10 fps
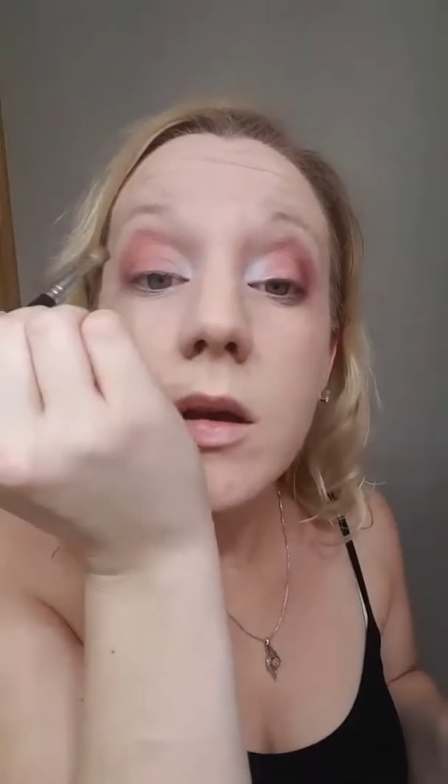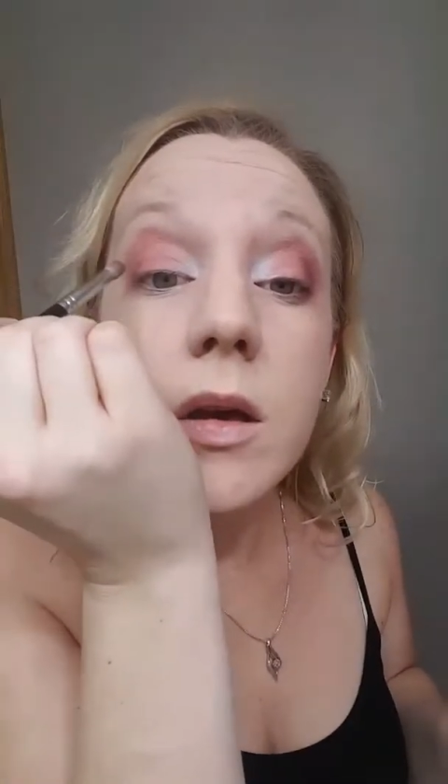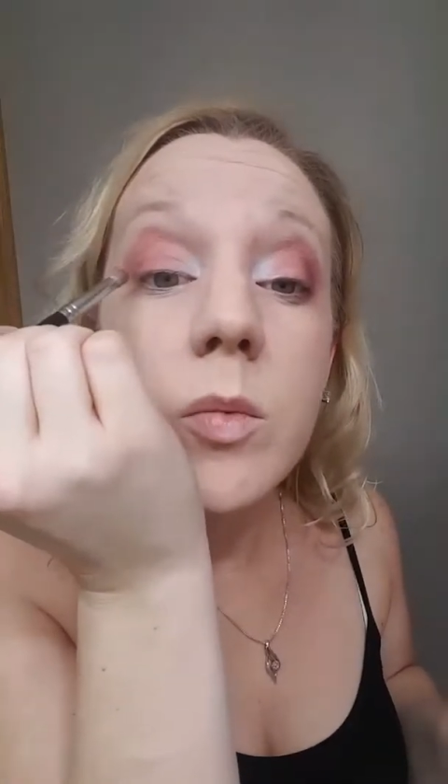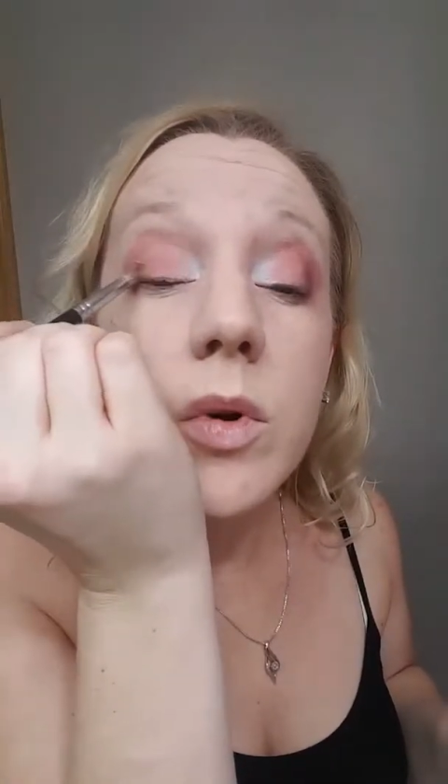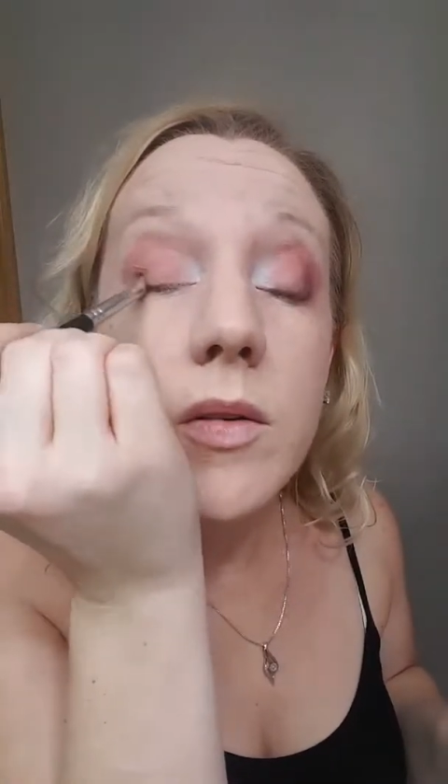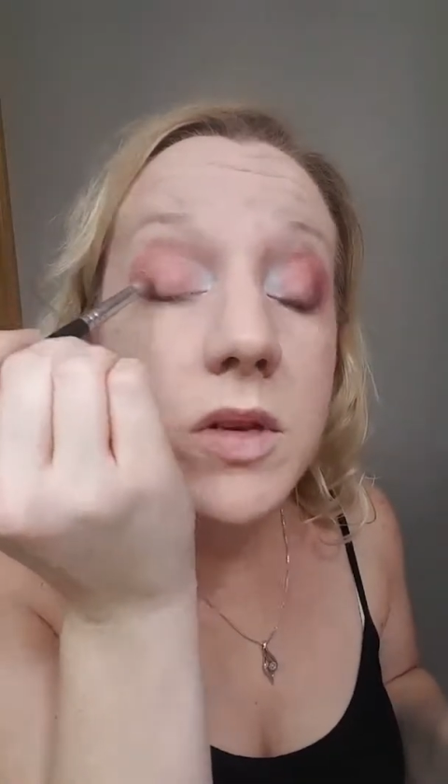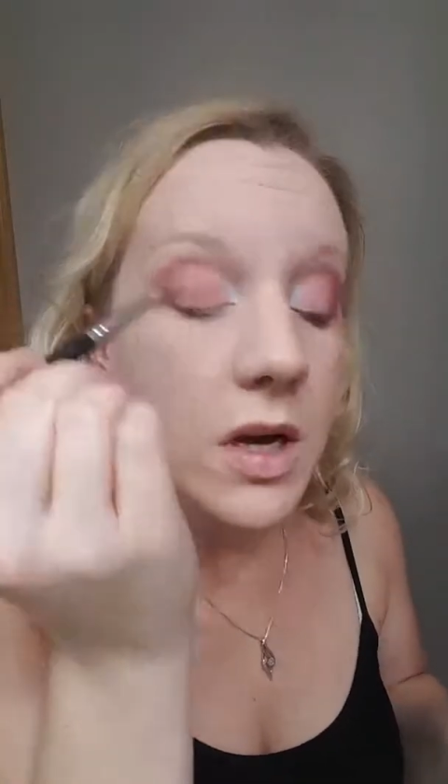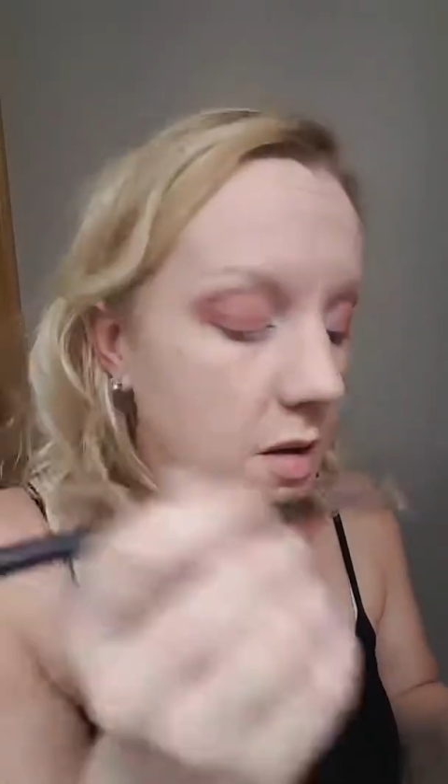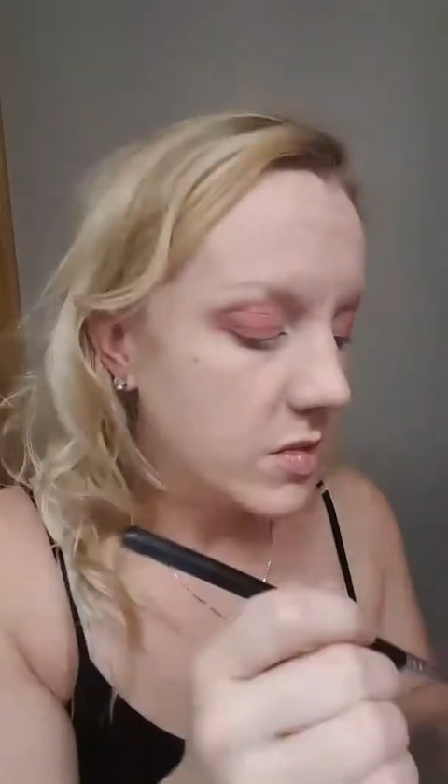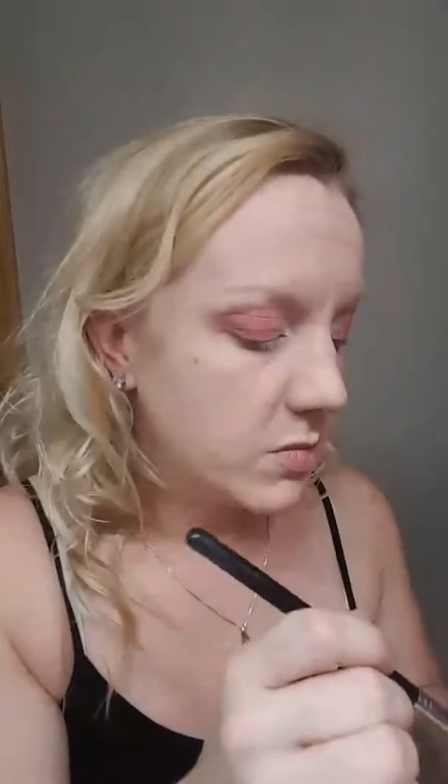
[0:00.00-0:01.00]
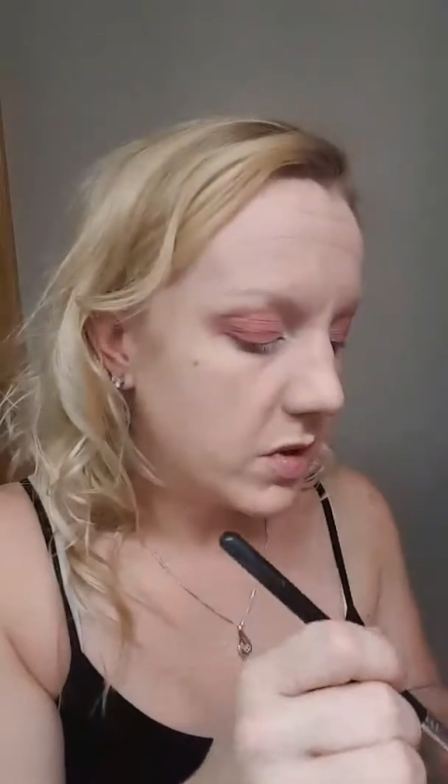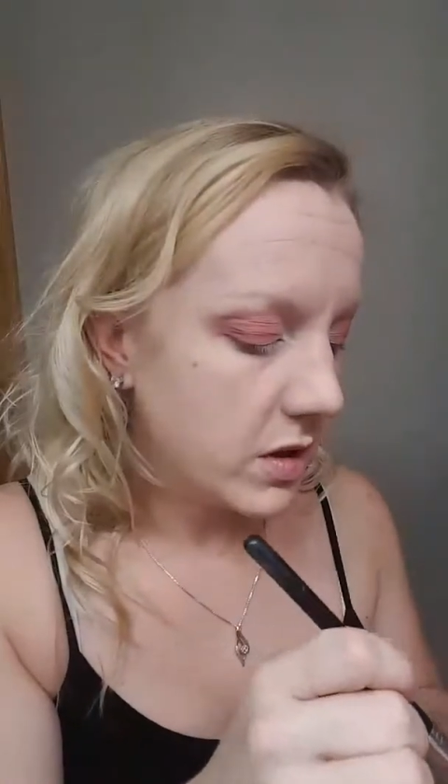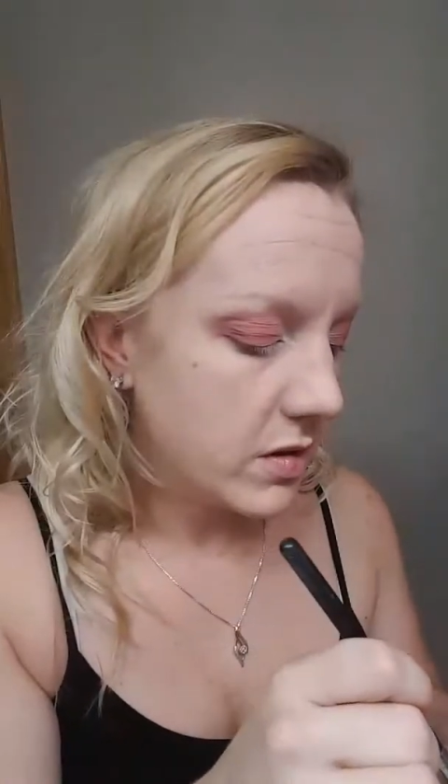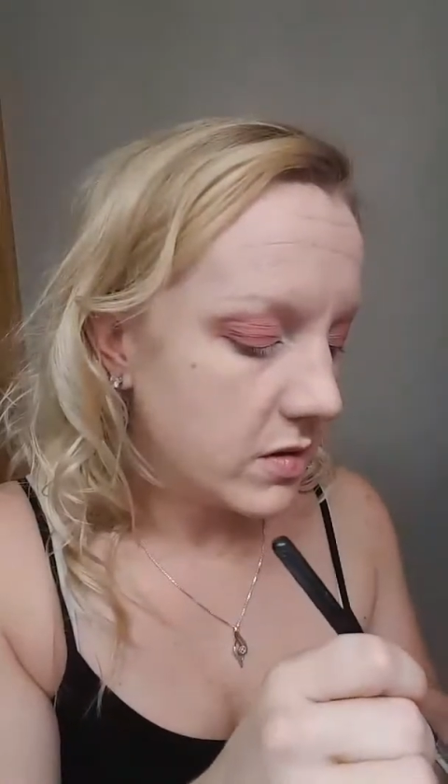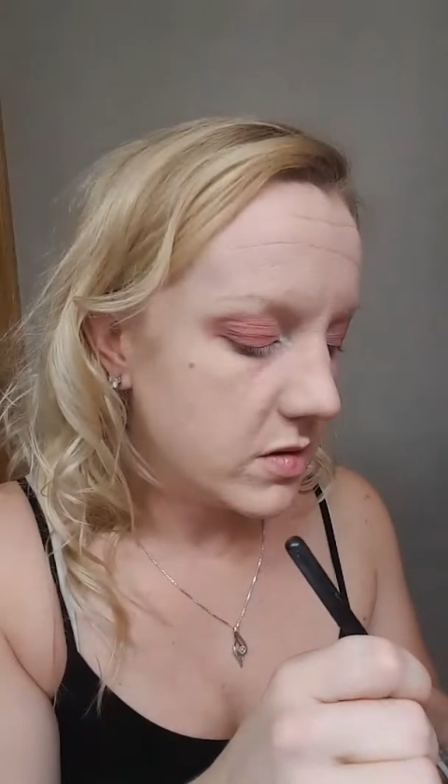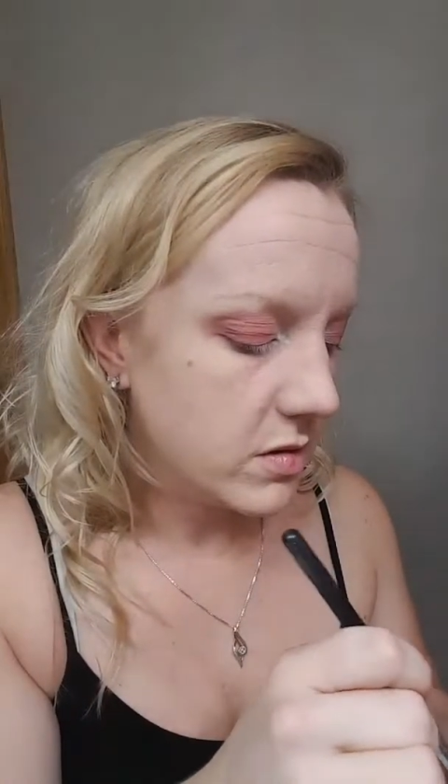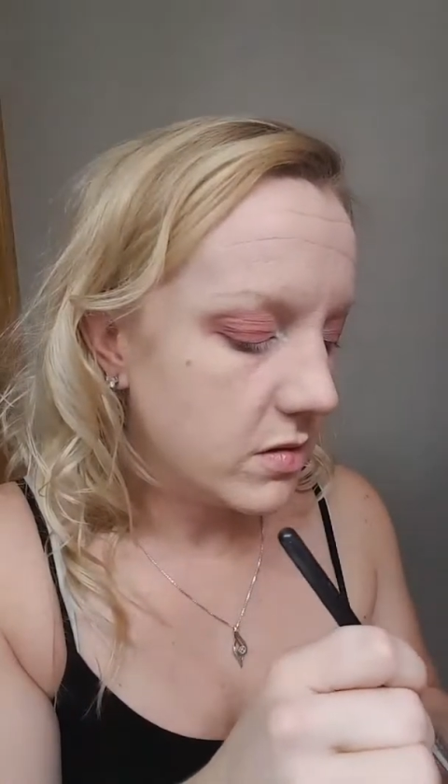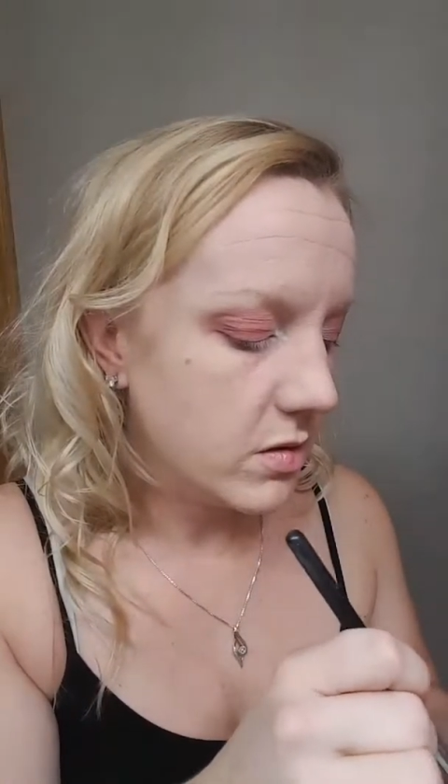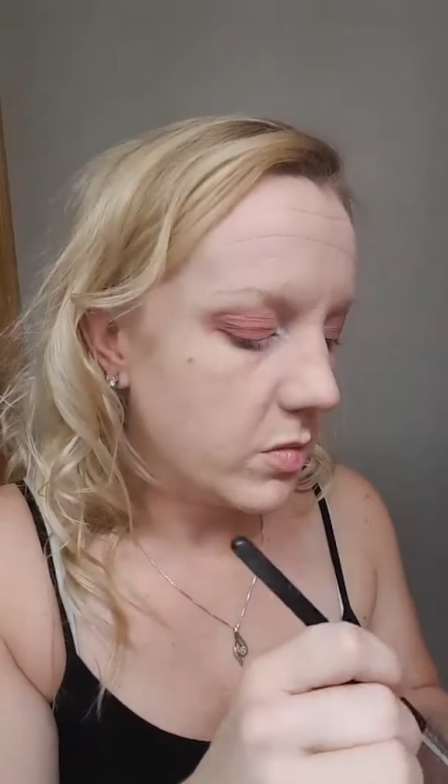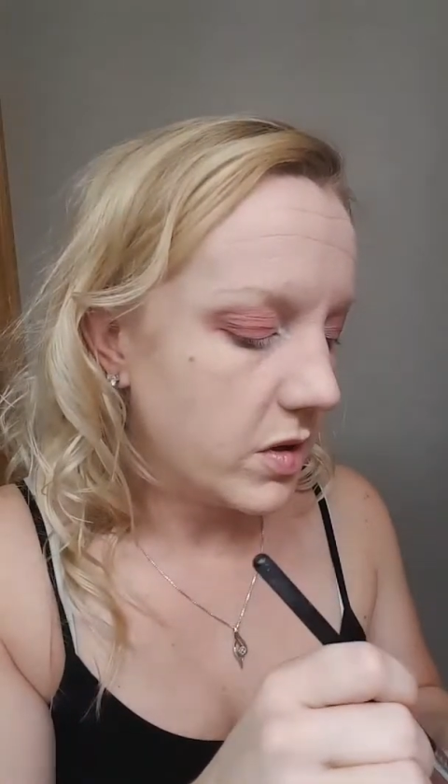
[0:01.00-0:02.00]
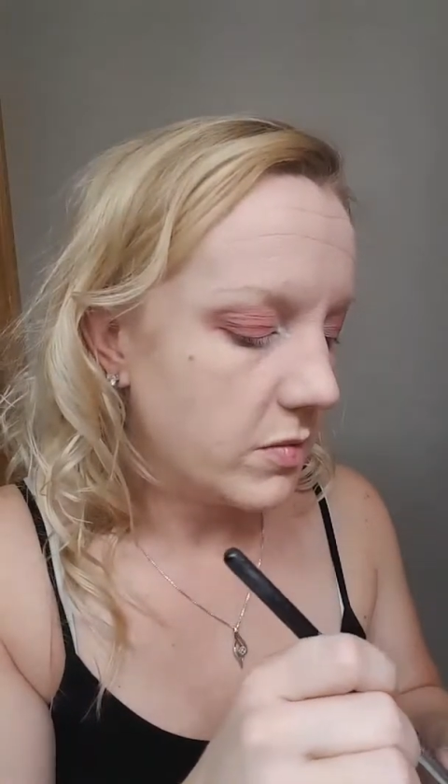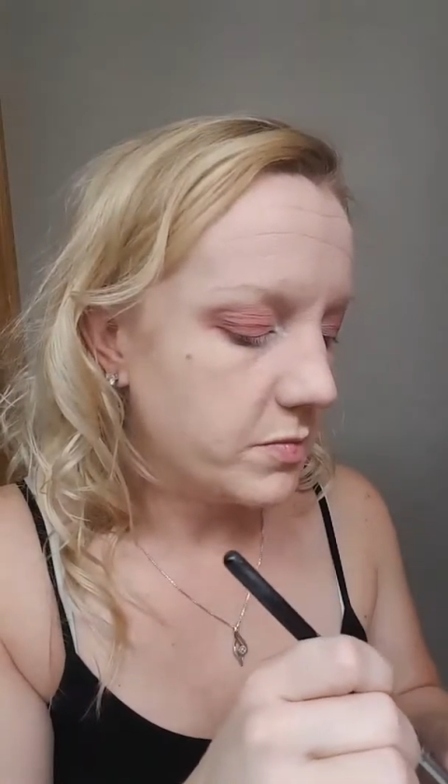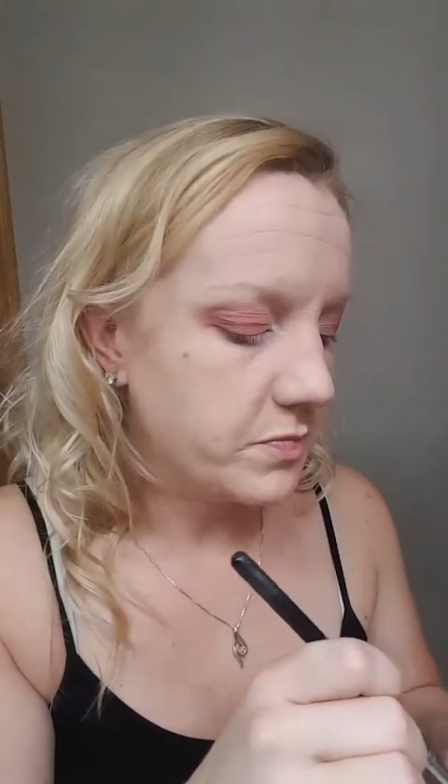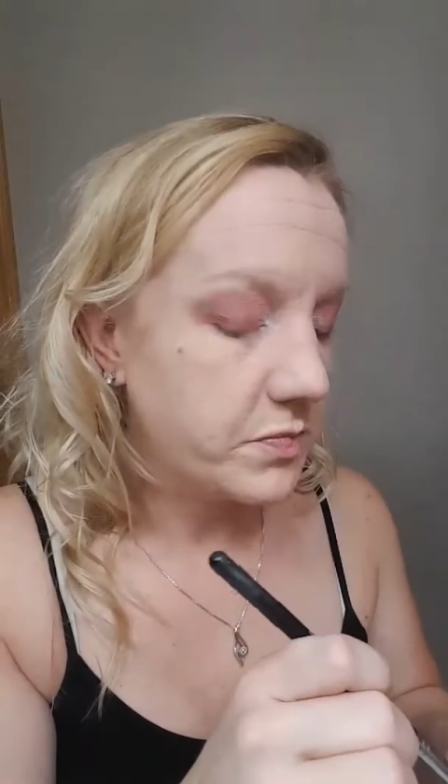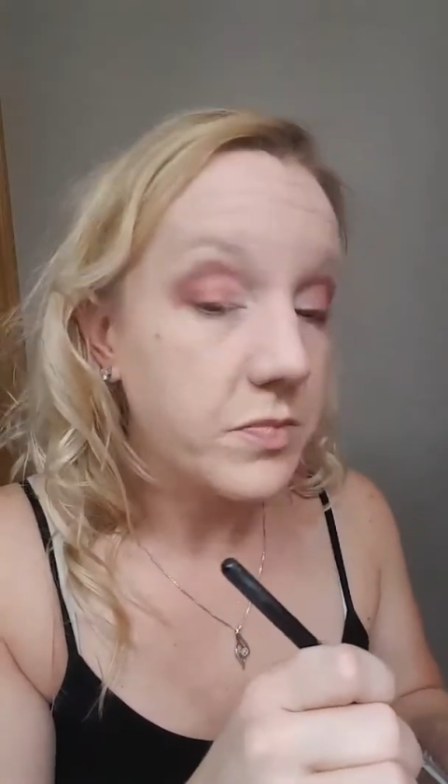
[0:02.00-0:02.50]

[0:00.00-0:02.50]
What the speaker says: Again, we'll have time to blend this a little bit.